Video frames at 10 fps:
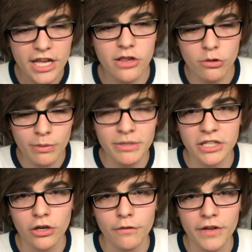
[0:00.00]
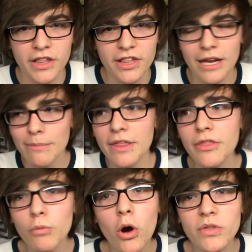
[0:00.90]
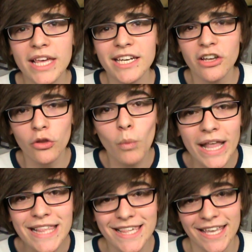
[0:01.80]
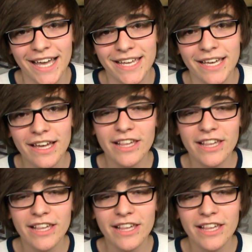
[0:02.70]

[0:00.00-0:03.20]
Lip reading: So you swim with the dolphins, but then the world's ending on the Wednesday.